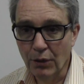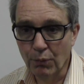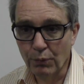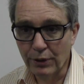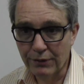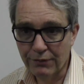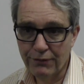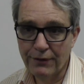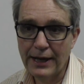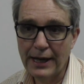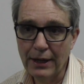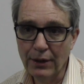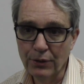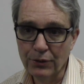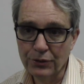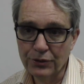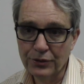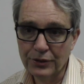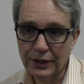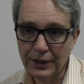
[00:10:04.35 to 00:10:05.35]
And we
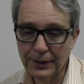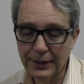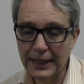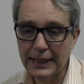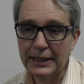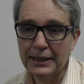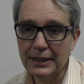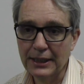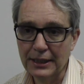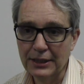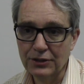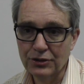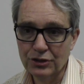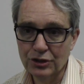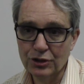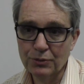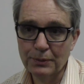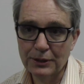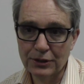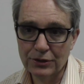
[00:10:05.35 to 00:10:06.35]
found in that
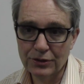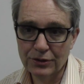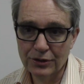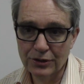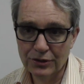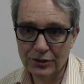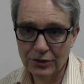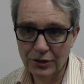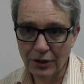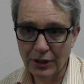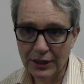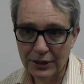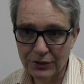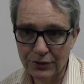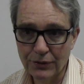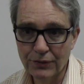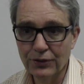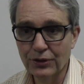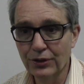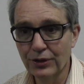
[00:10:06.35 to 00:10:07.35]
case, just because of the
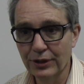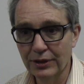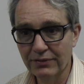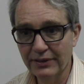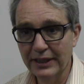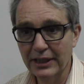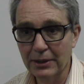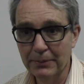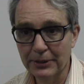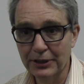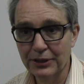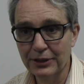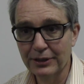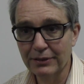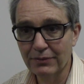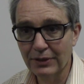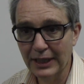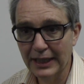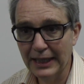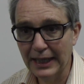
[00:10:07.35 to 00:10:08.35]
size of it and the
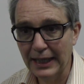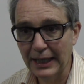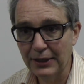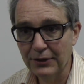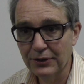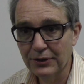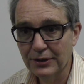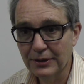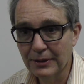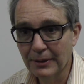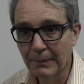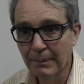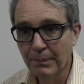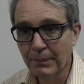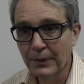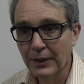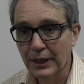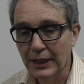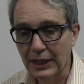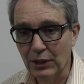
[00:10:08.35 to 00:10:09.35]
availability of land,
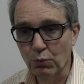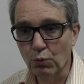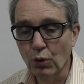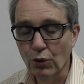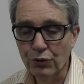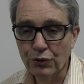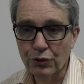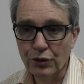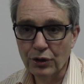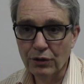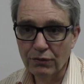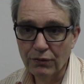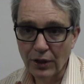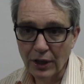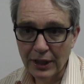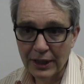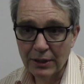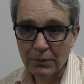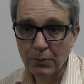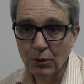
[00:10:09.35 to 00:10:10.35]
it wasn't a
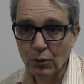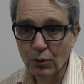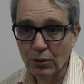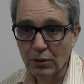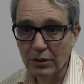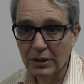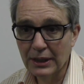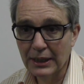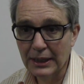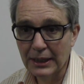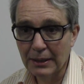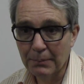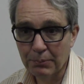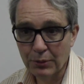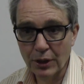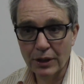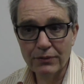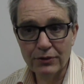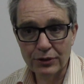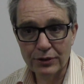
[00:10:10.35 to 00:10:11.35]
viable
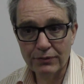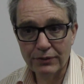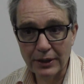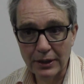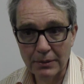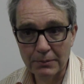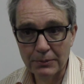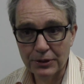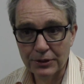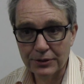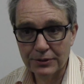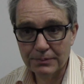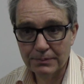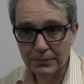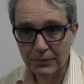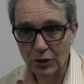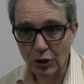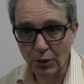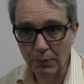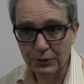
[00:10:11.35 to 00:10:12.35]
private development
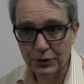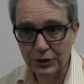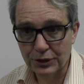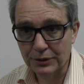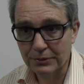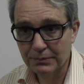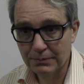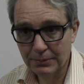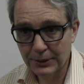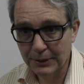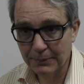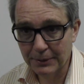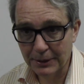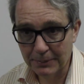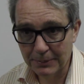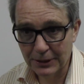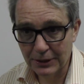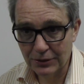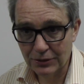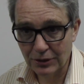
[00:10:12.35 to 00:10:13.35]
option,
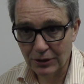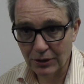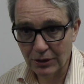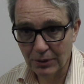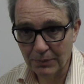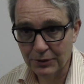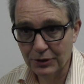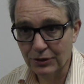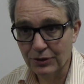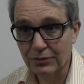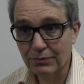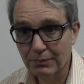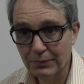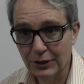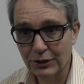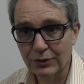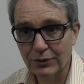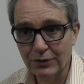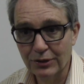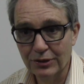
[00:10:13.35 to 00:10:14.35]
PPP style option,
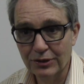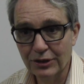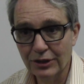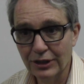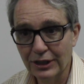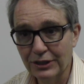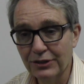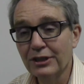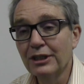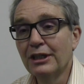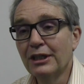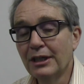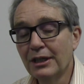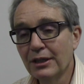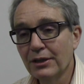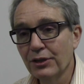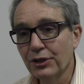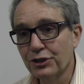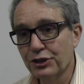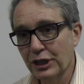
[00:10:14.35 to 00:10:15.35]
because of the size.
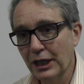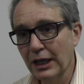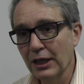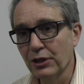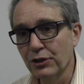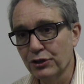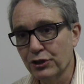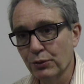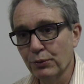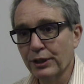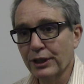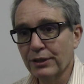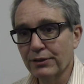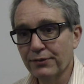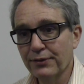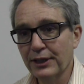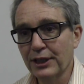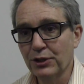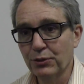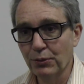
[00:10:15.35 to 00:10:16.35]
The challenge that we're
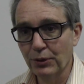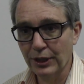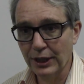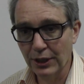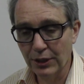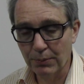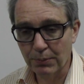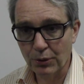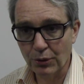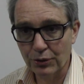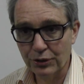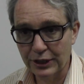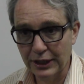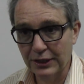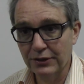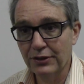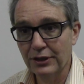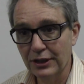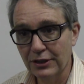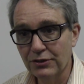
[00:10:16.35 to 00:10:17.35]
going to face with the other
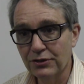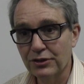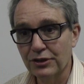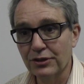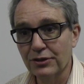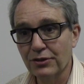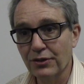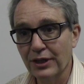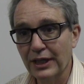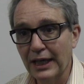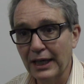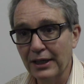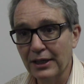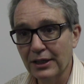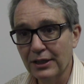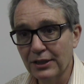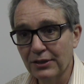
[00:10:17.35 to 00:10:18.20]
projects is just that.